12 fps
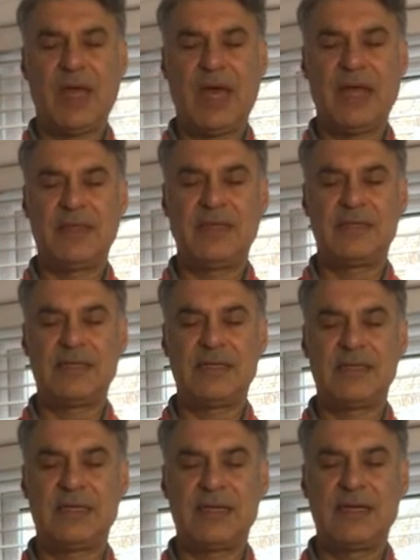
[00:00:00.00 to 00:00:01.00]
and this
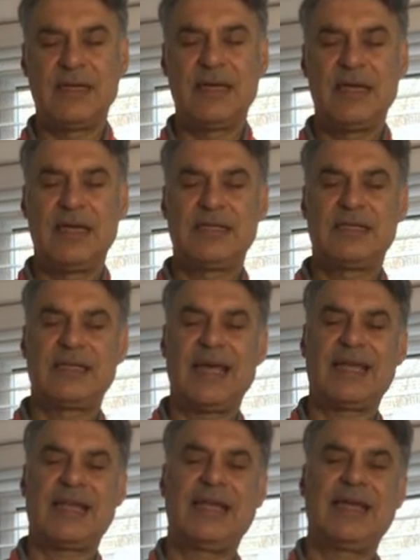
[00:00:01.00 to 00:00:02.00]
is the
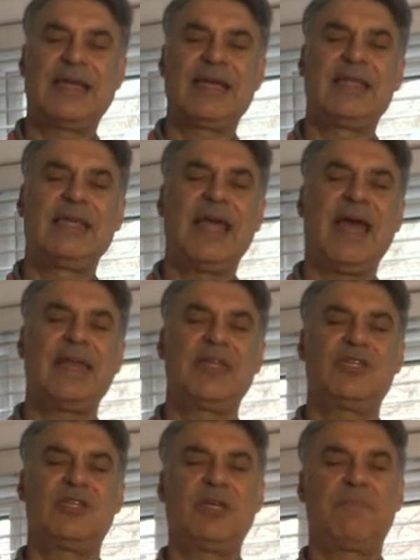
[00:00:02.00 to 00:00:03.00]
settling the
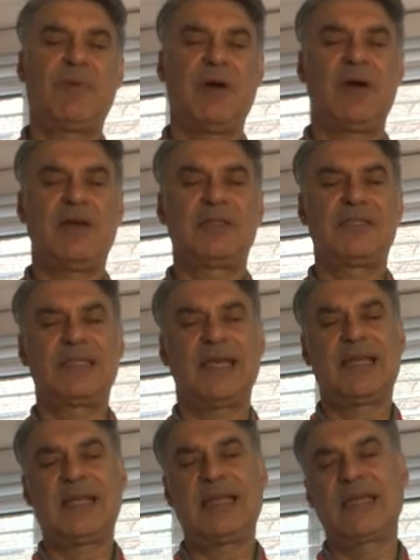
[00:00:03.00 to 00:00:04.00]
energy part,
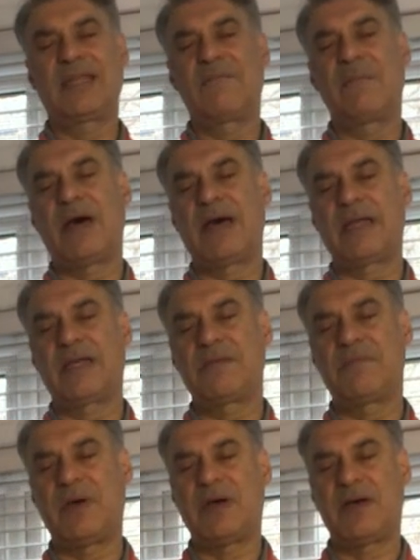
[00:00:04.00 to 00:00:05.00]
settling the mind
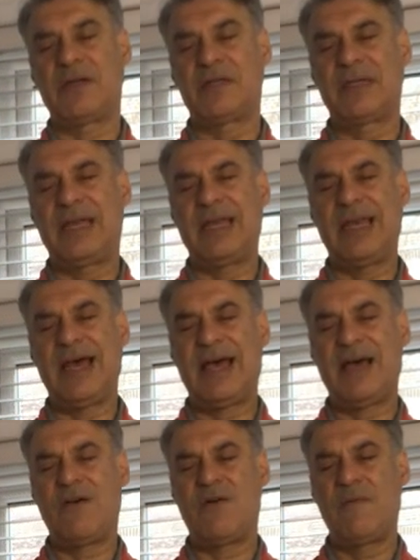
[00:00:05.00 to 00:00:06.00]
part.
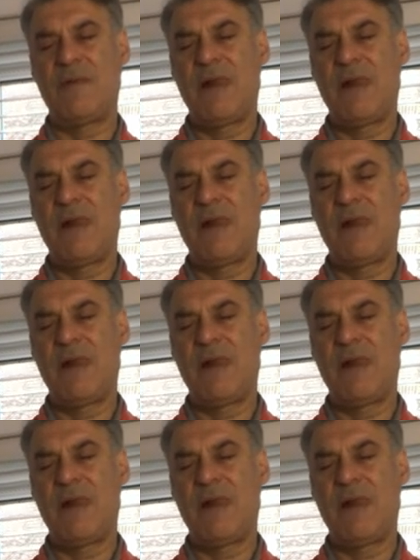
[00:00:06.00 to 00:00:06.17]
Allow